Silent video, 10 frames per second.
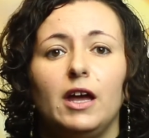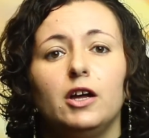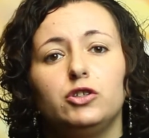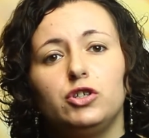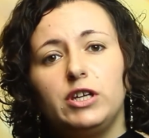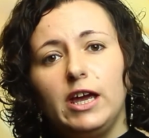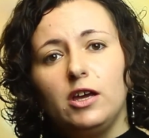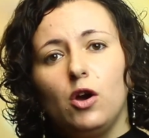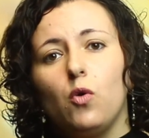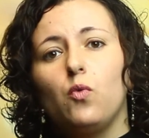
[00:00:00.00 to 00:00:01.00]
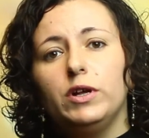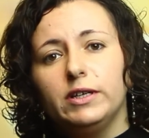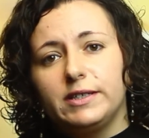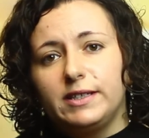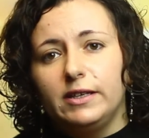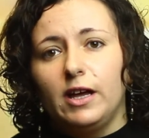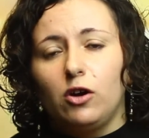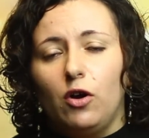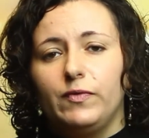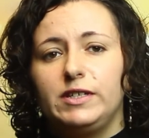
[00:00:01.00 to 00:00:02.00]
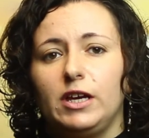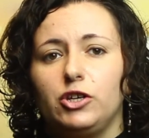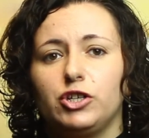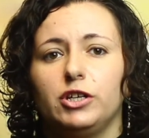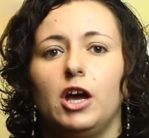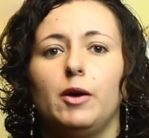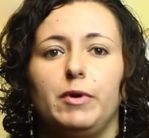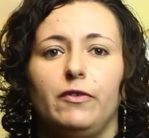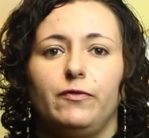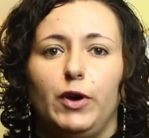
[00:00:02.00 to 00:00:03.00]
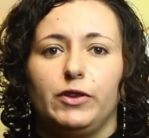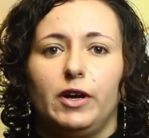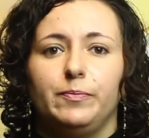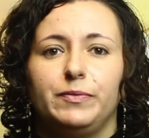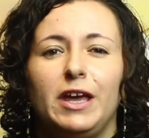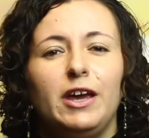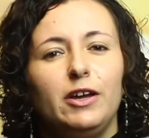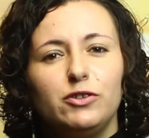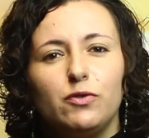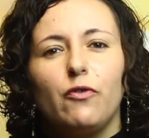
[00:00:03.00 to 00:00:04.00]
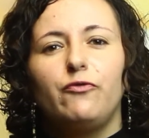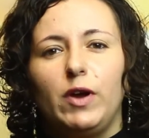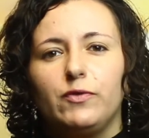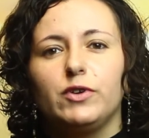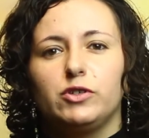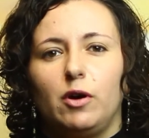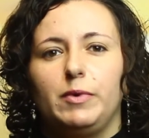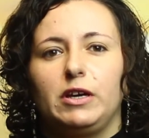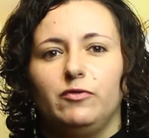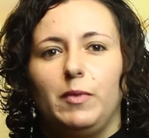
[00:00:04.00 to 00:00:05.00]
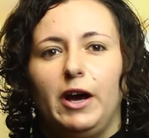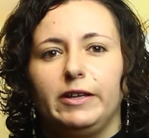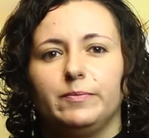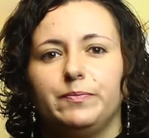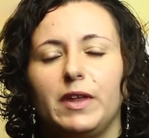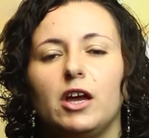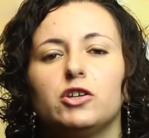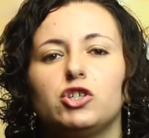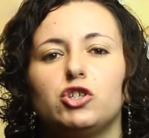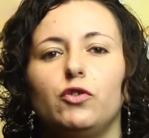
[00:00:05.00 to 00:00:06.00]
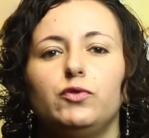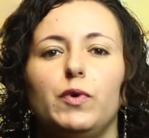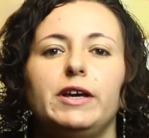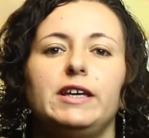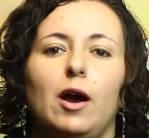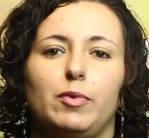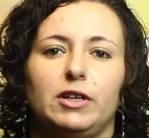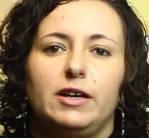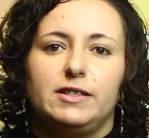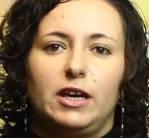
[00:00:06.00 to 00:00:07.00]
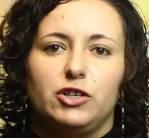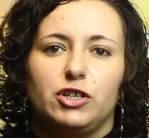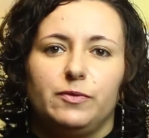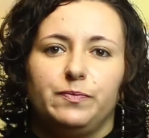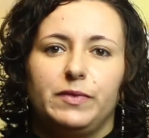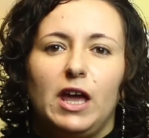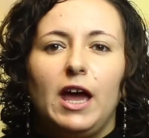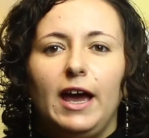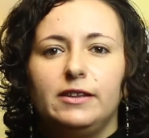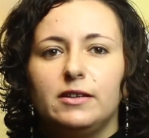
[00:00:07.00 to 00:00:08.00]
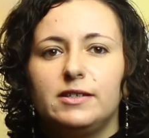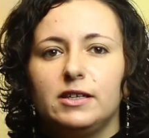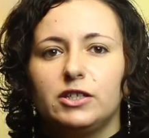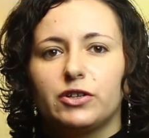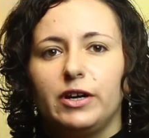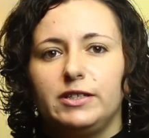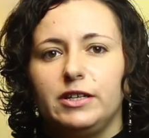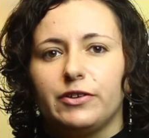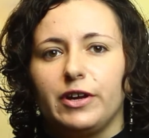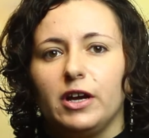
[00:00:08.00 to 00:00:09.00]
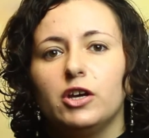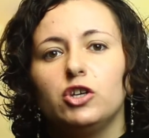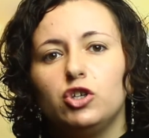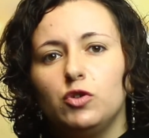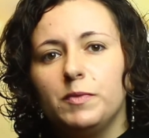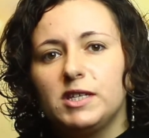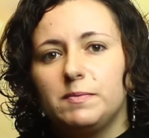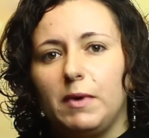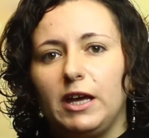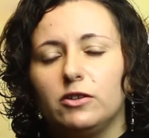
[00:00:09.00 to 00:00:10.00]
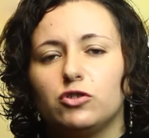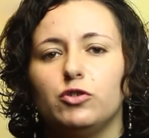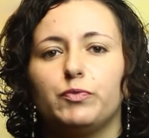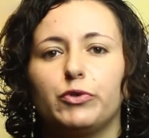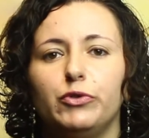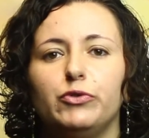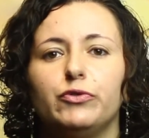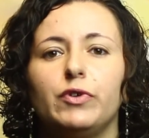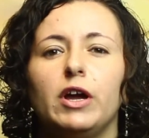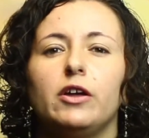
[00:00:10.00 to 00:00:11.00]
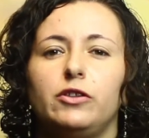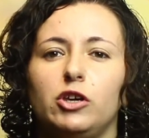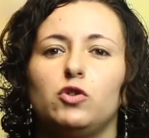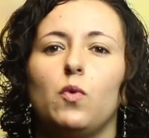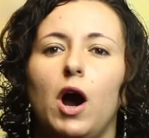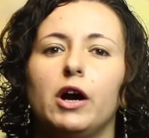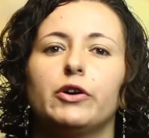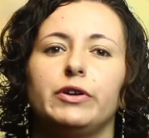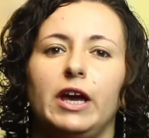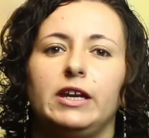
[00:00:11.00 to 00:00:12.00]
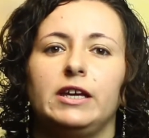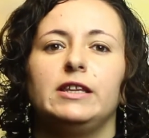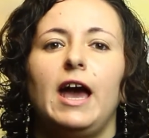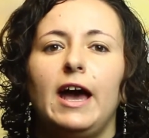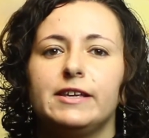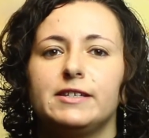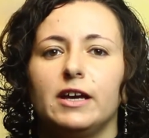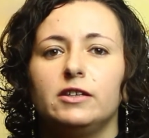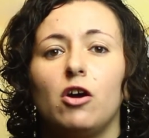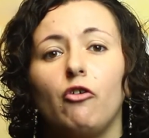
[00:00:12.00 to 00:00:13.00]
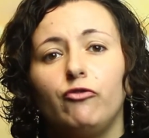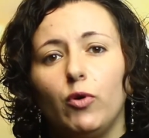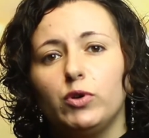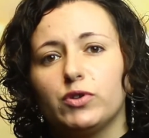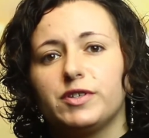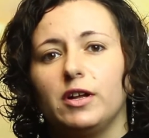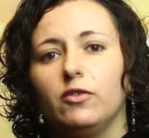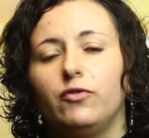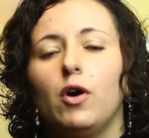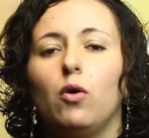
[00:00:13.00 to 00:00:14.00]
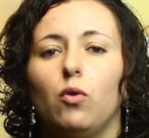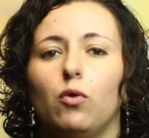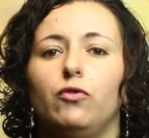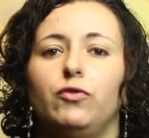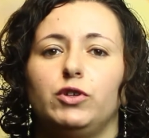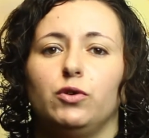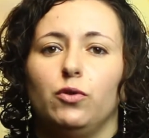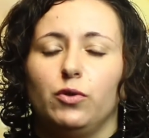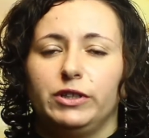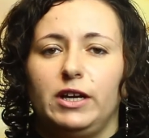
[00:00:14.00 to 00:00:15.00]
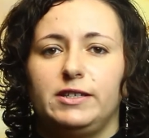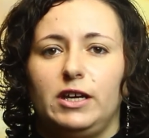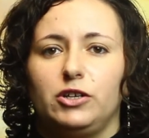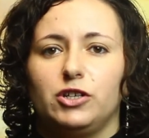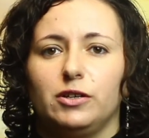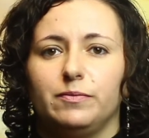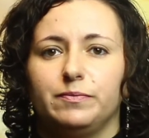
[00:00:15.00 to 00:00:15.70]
Today, we'll extend that conversation a bit further into a favorite topic of mine, software capitalization, and the 6 criteria you must meet to prove that you are creating an asset for yourself or for your organization.